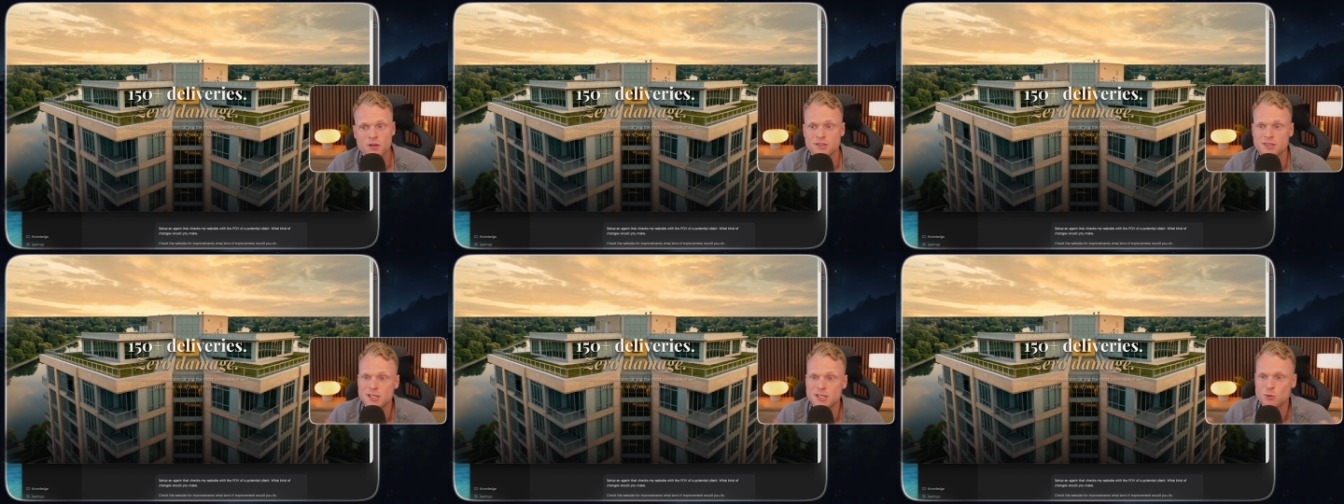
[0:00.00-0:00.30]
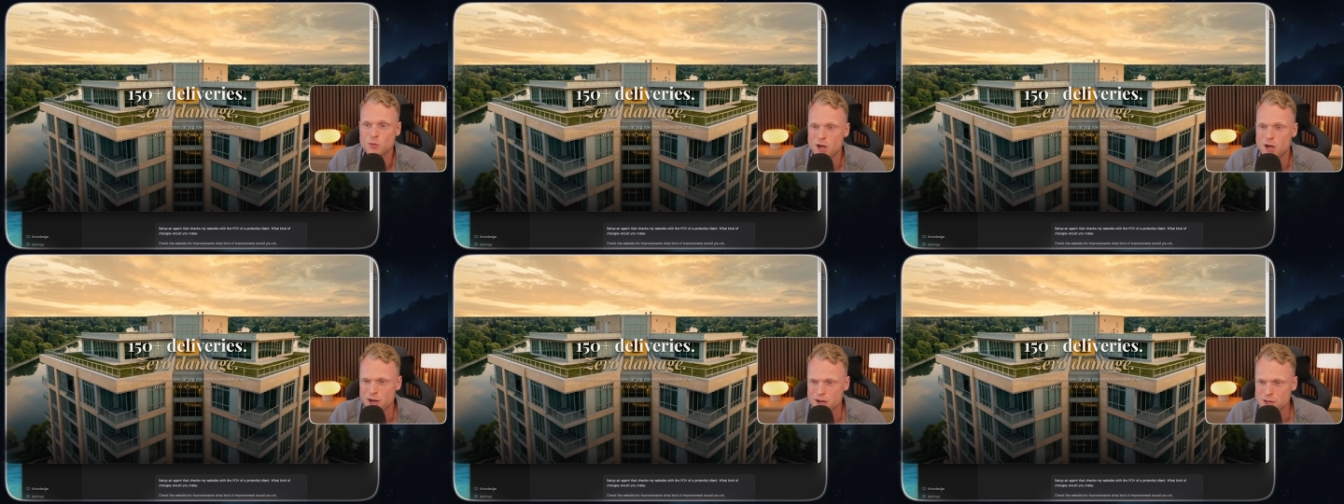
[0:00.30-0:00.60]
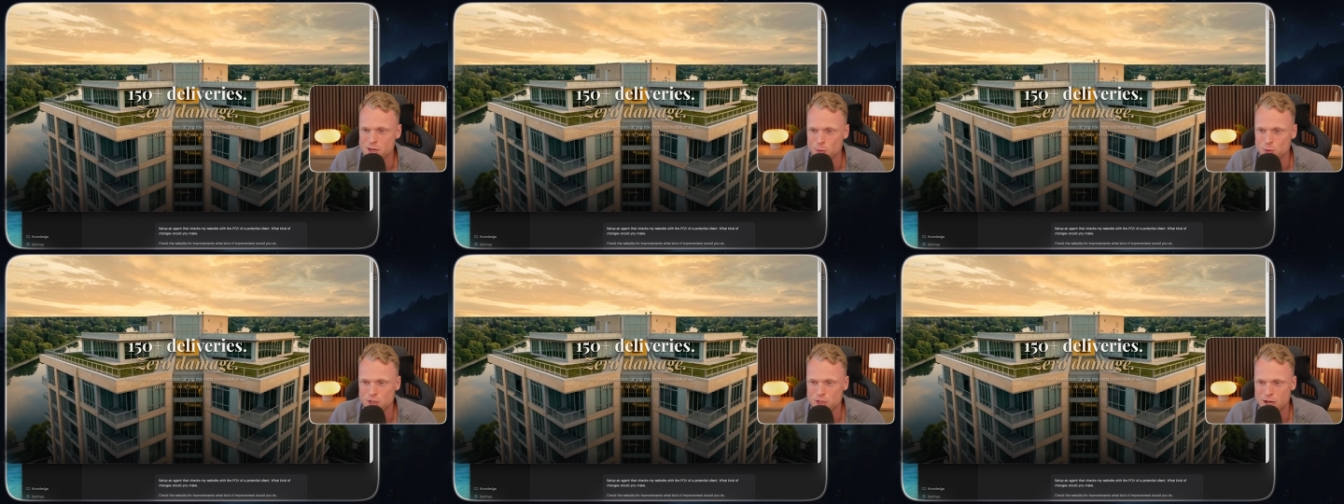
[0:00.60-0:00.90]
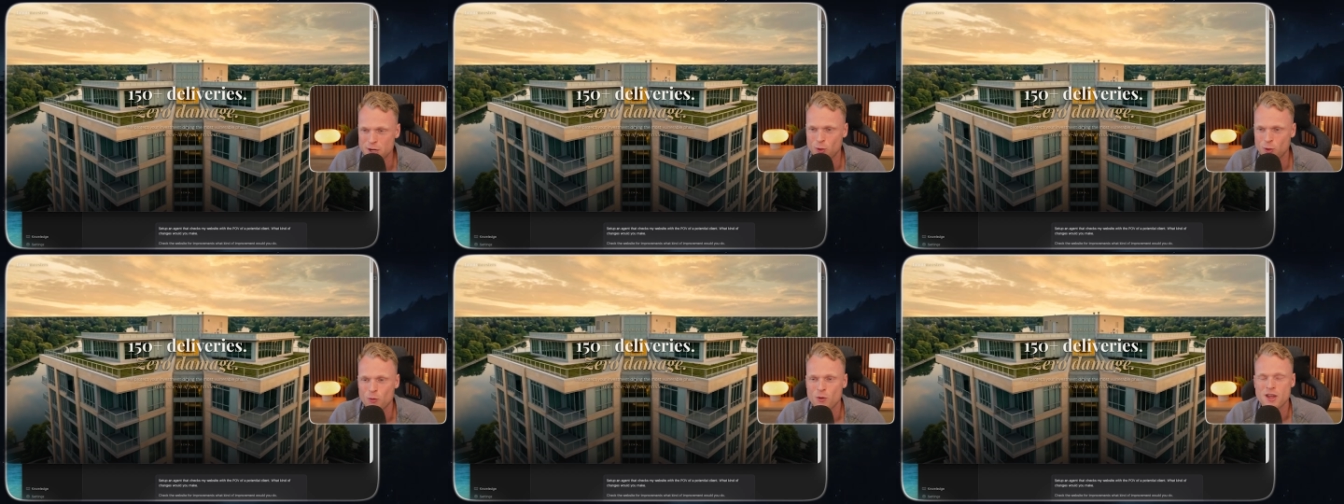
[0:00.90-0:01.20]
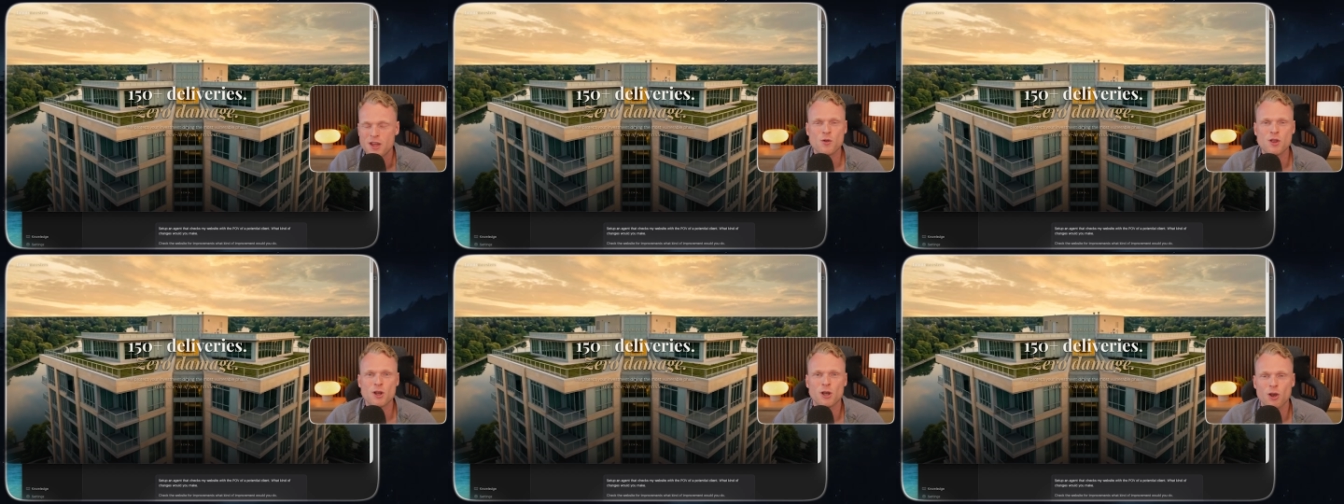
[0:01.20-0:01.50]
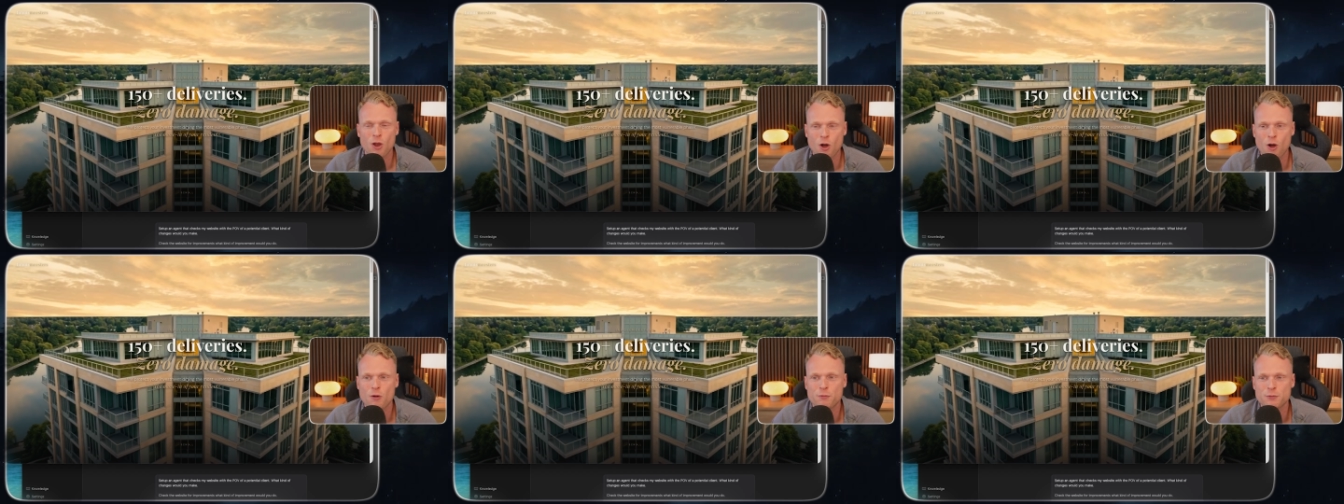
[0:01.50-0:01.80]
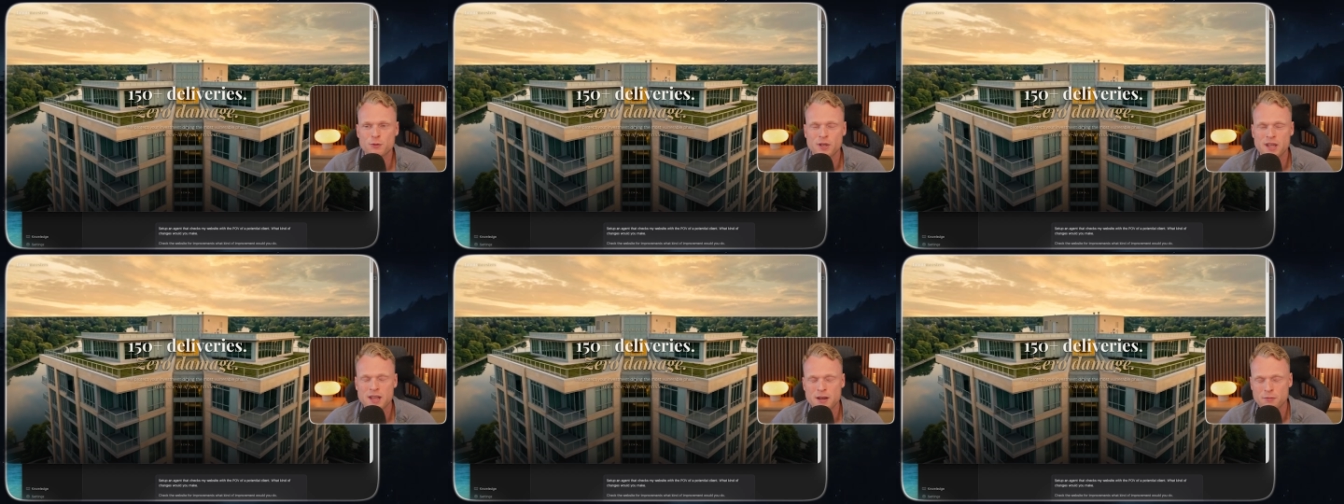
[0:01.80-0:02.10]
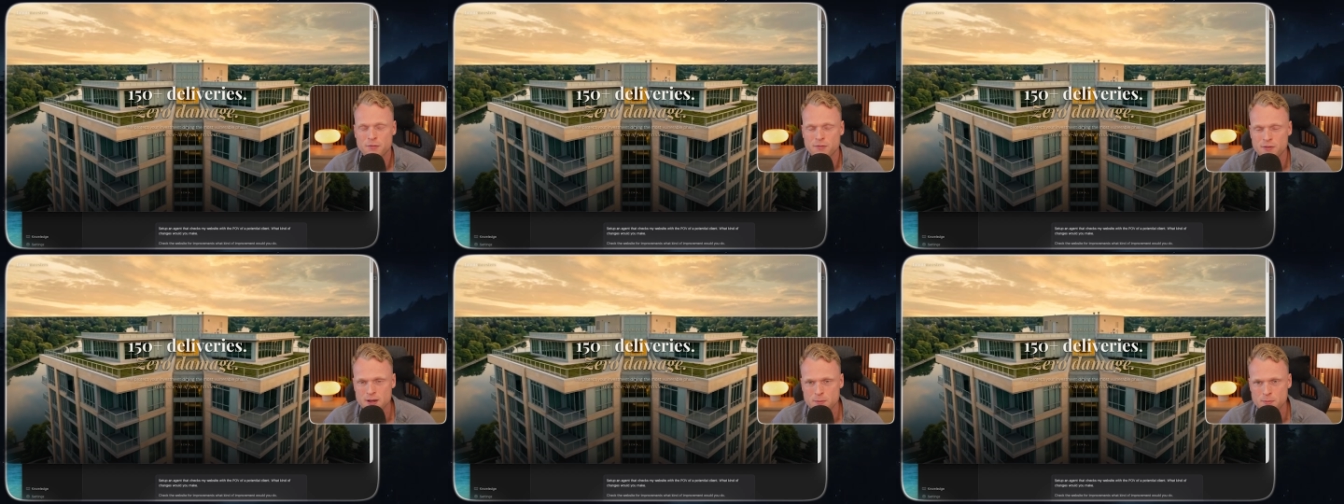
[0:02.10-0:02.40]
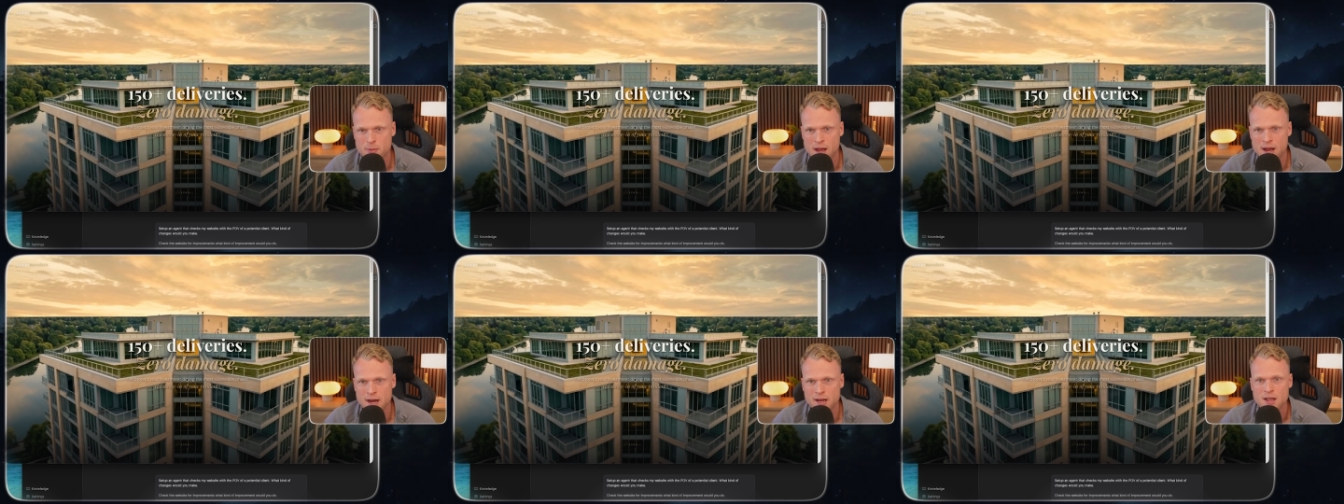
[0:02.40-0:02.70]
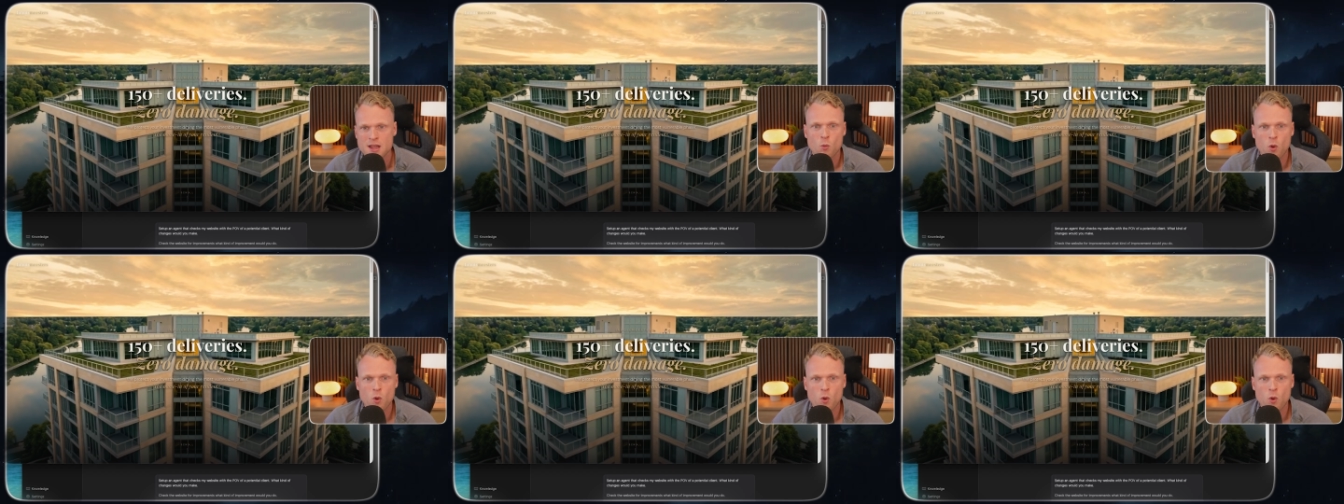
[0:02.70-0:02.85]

Since we are a new channel, we love to hear feedback.